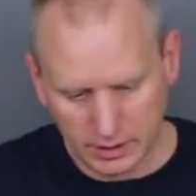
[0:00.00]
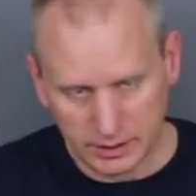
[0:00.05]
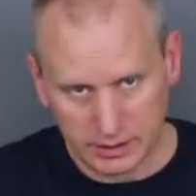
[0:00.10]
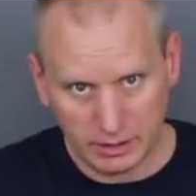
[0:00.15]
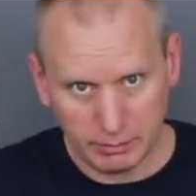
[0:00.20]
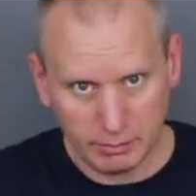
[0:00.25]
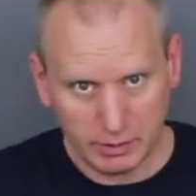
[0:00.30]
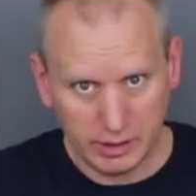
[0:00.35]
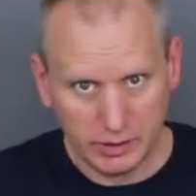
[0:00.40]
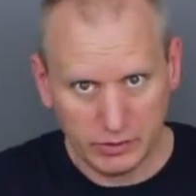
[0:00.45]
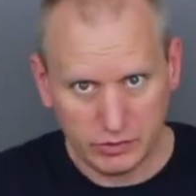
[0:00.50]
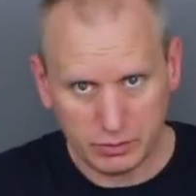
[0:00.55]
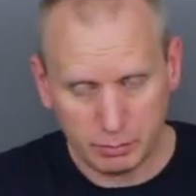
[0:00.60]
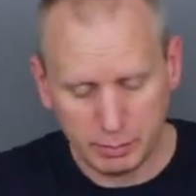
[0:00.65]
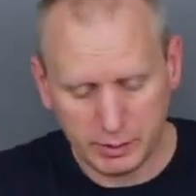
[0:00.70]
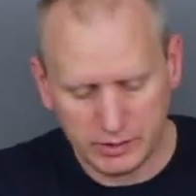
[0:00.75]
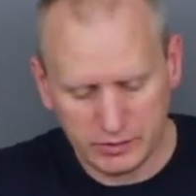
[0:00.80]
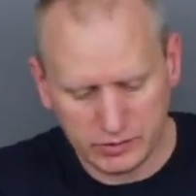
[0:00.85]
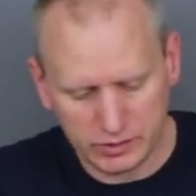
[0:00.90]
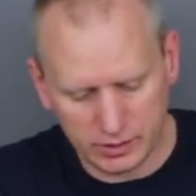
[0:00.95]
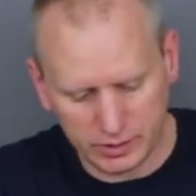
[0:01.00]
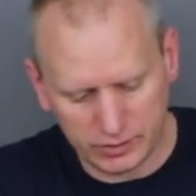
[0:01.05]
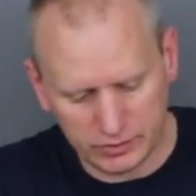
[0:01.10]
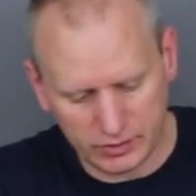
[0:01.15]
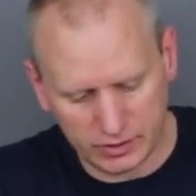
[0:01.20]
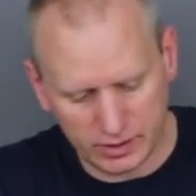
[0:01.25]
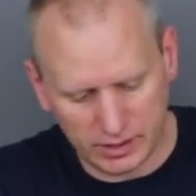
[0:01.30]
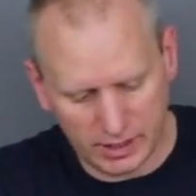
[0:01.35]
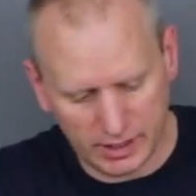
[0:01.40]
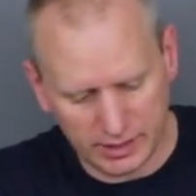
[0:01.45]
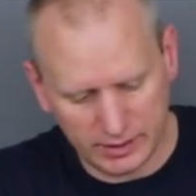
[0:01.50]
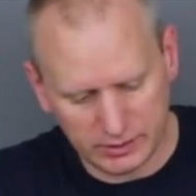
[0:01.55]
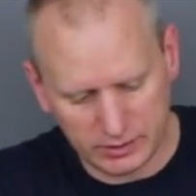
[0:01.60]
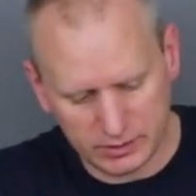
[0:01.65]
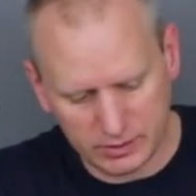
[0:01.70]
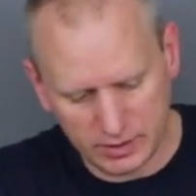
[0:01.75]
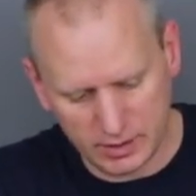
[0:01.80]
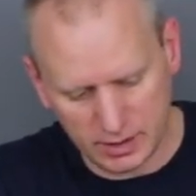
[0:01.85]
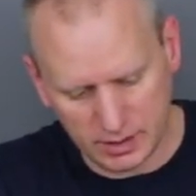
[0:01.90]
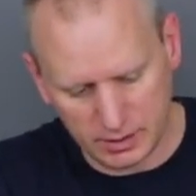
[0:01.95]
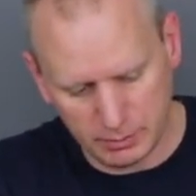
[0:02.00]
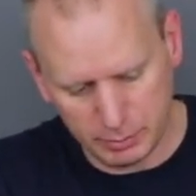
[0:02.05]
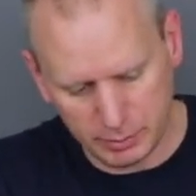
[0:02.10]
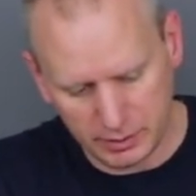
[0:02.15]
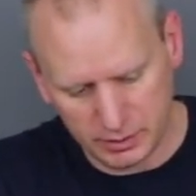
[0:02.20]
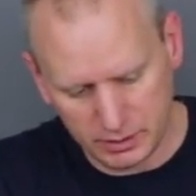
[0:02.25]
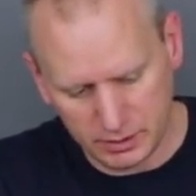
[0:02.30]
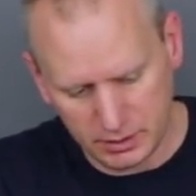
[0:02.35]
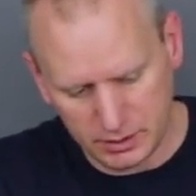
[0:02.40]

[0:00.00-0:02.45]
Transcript: Then I'm going to use a piece of this guide tape.